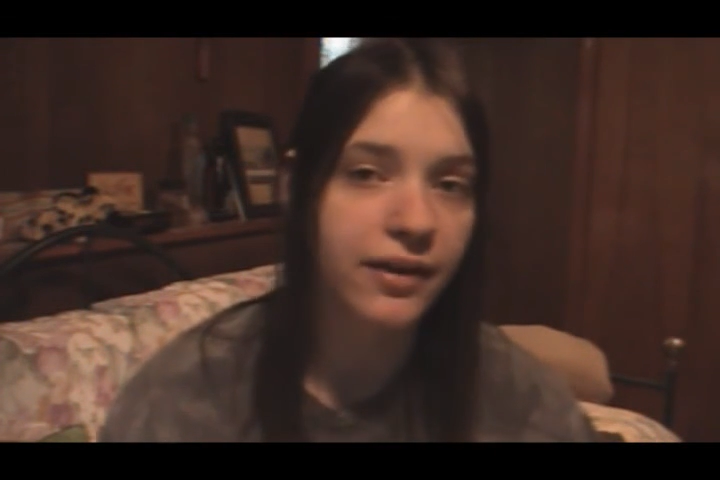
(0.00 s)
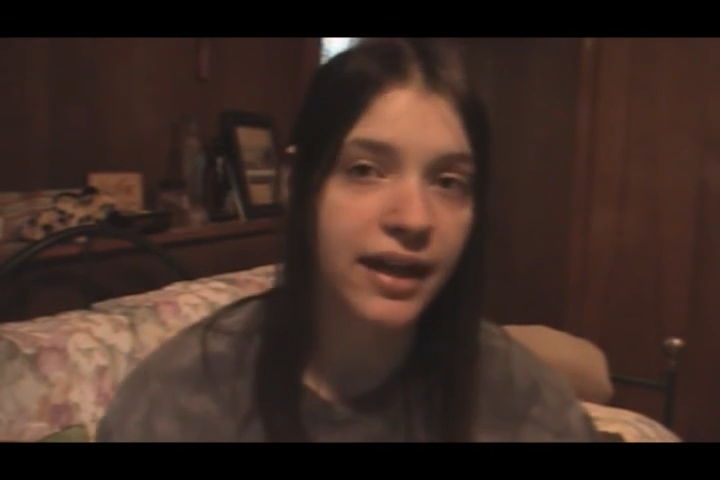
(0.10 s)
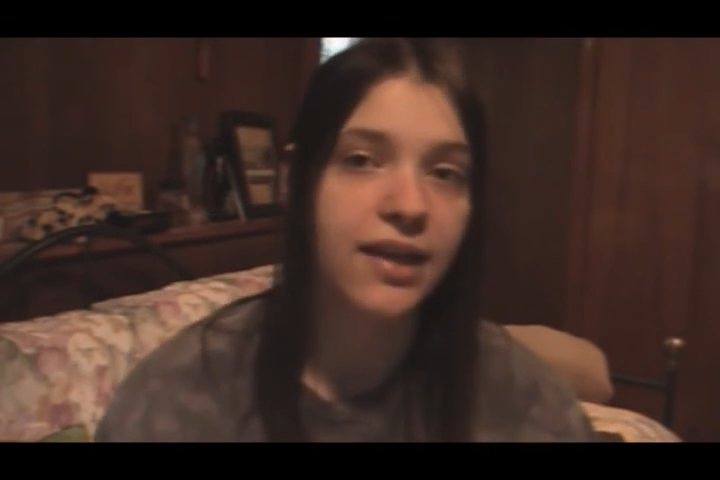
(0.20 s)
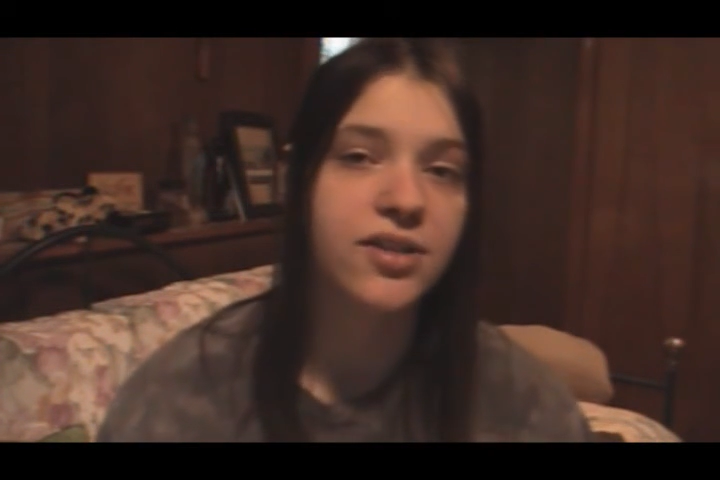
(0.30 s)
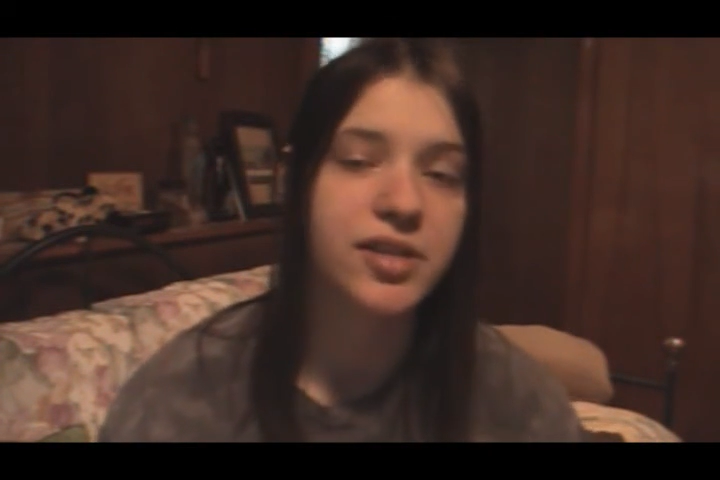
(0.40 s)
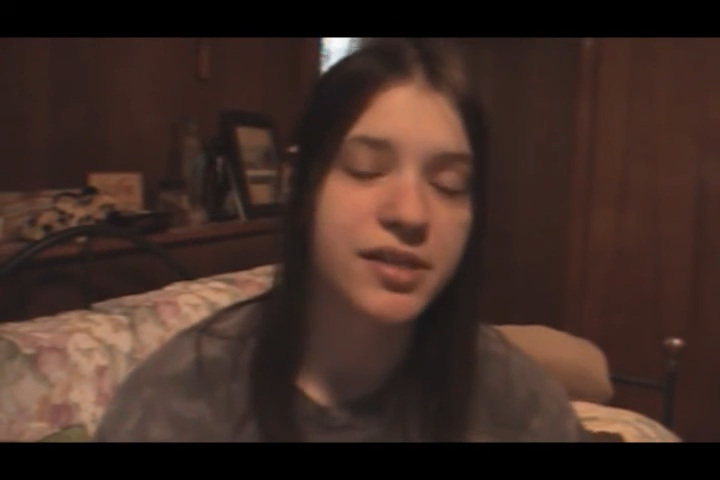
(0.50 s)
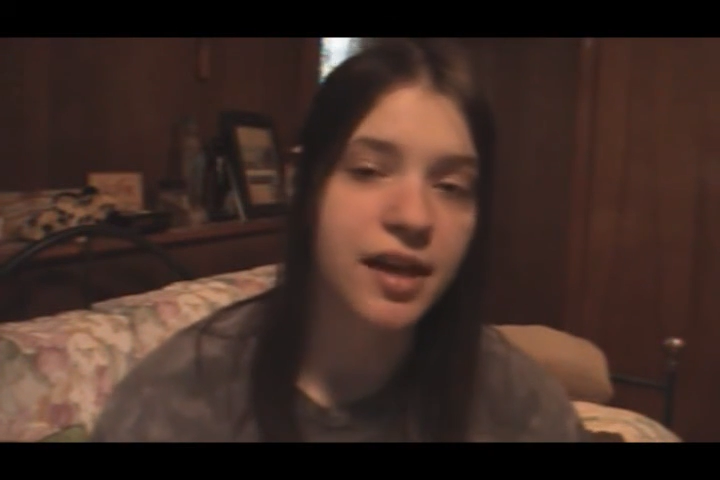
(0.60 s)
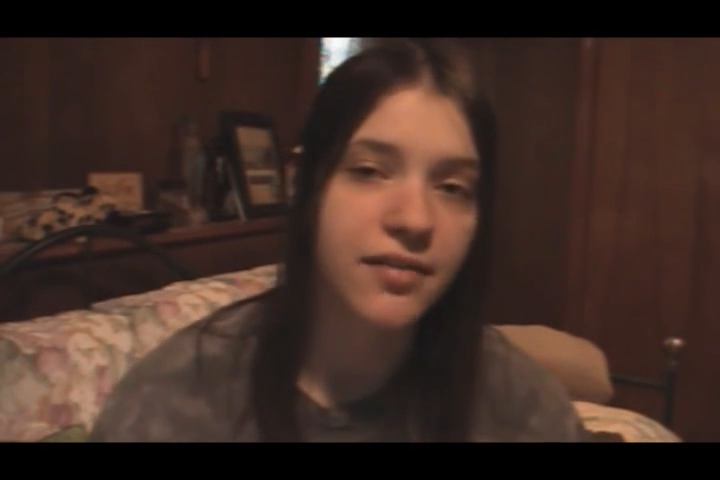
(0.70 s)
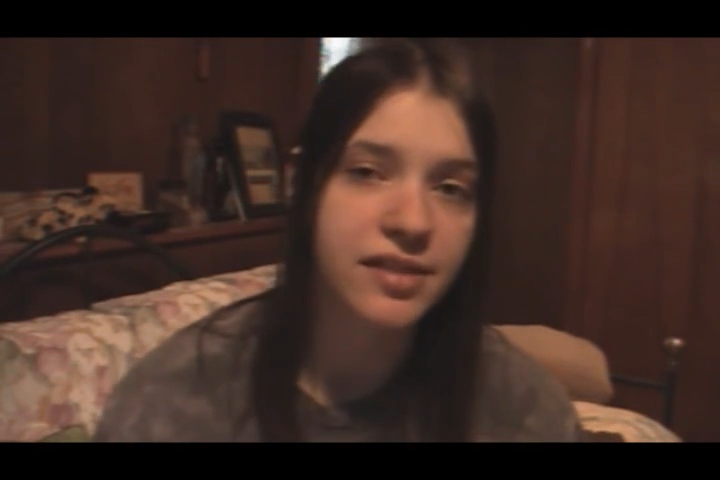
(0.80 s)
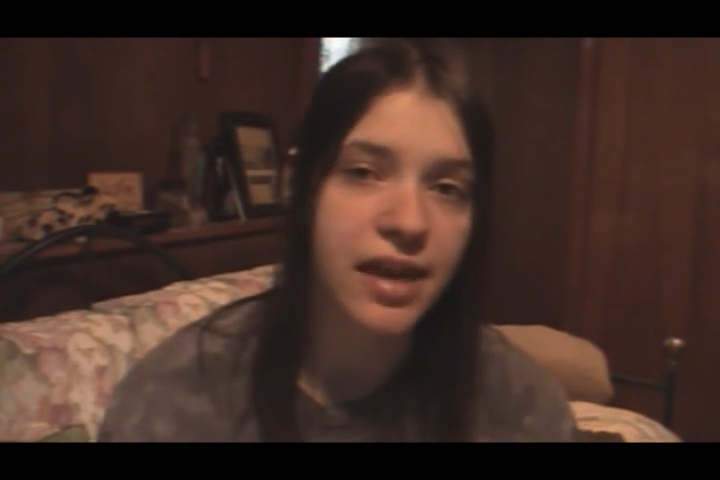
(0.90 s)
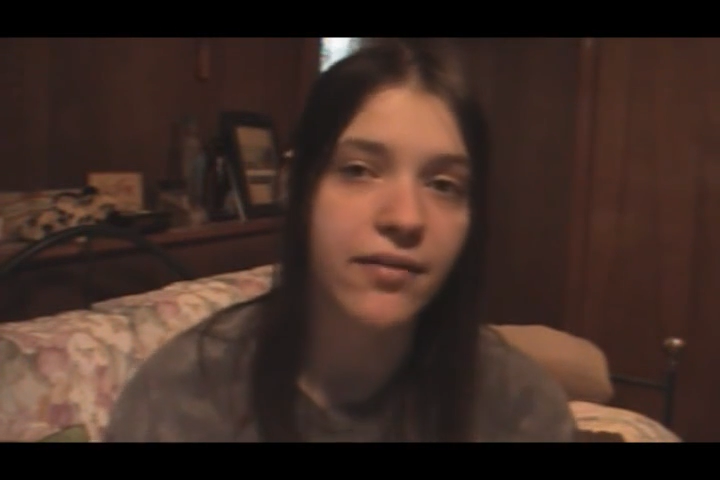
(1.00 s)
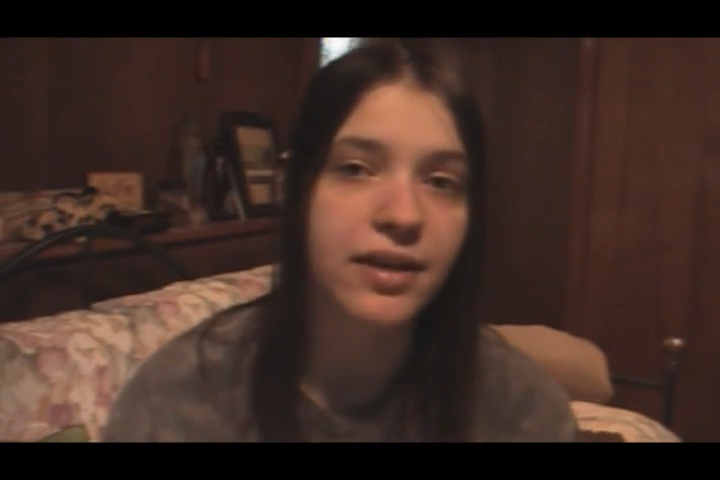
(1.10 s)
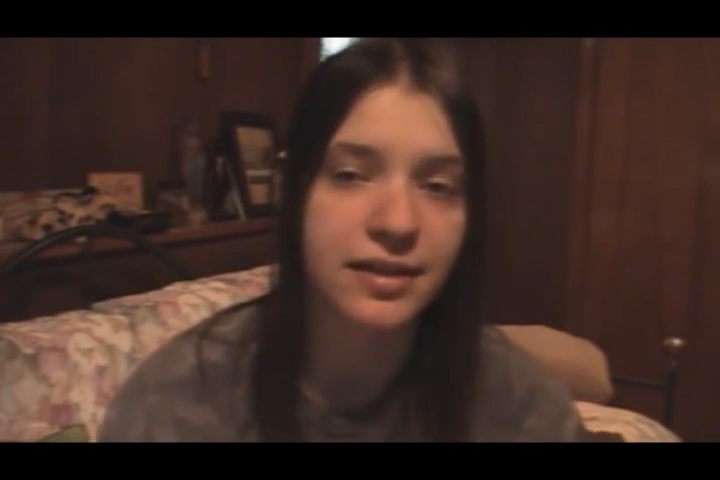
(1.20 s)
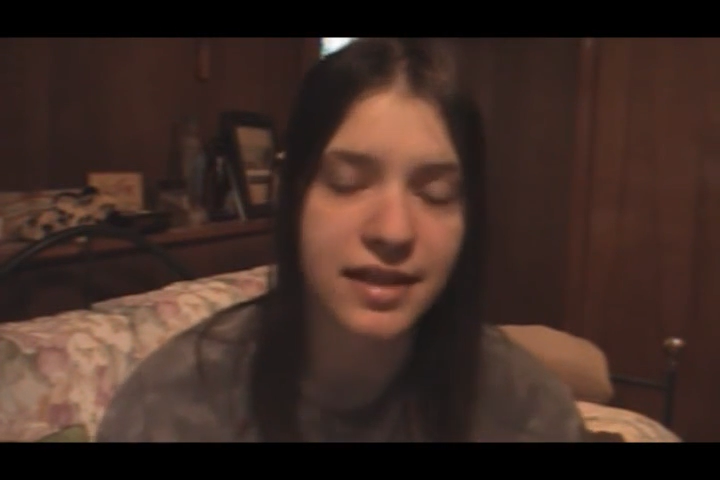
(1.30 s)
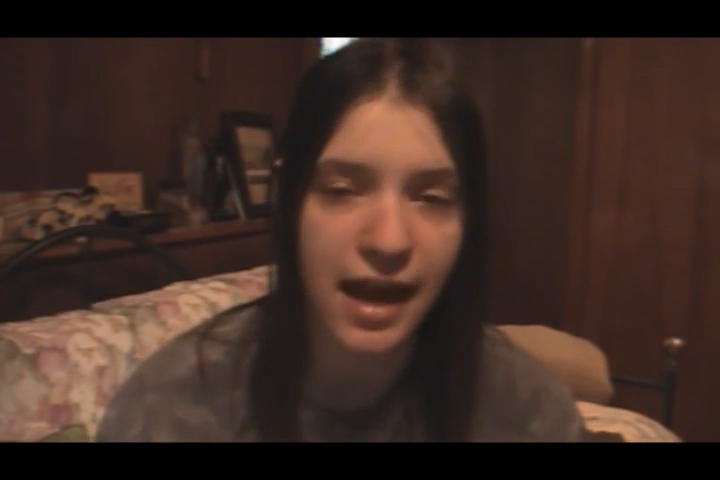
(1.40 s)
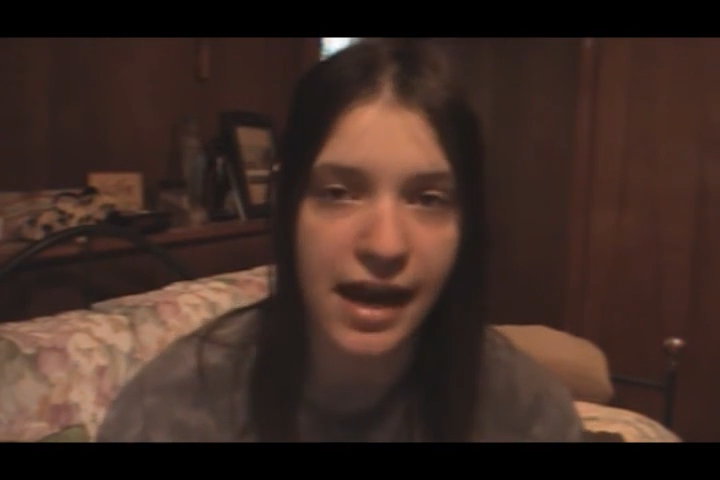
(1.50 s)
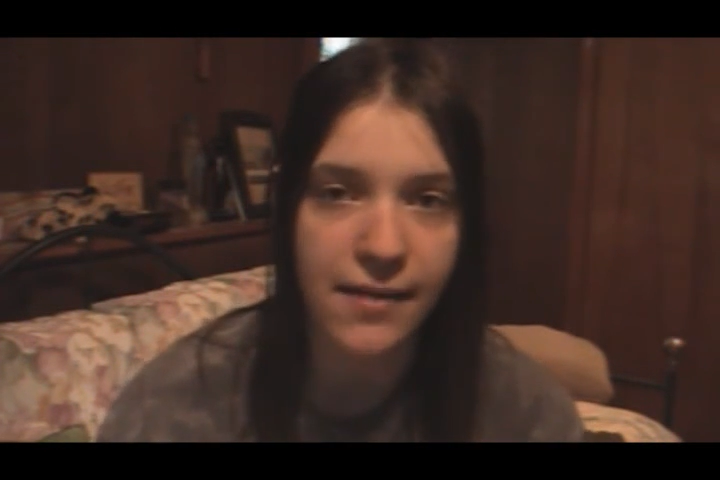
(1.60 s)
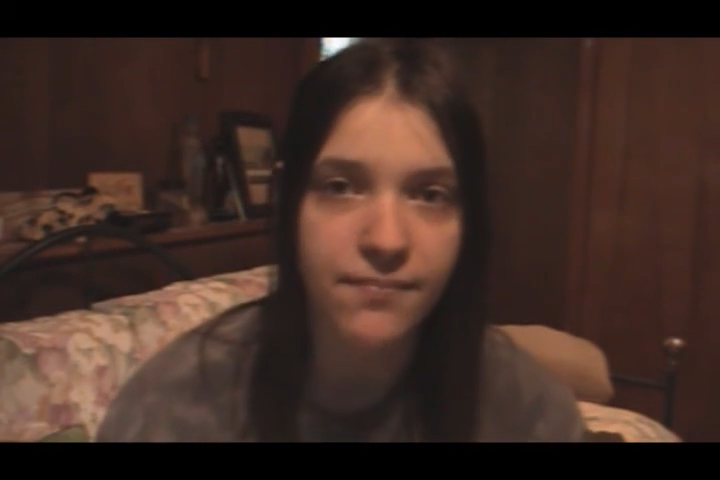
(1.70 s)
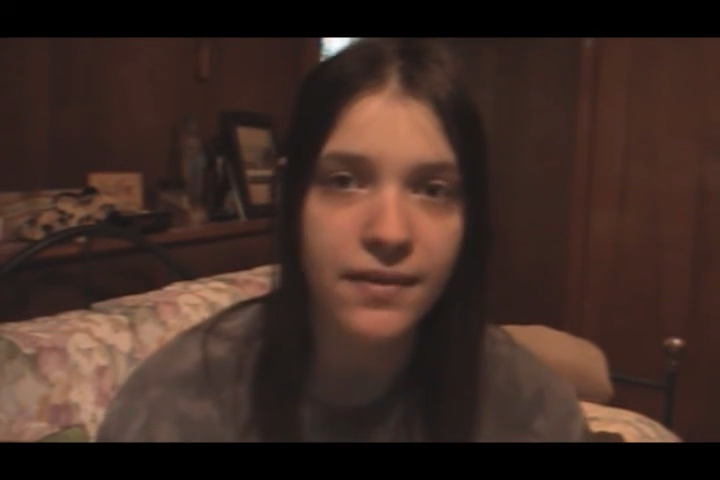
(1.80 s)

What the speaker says: the ages of 7 to 8.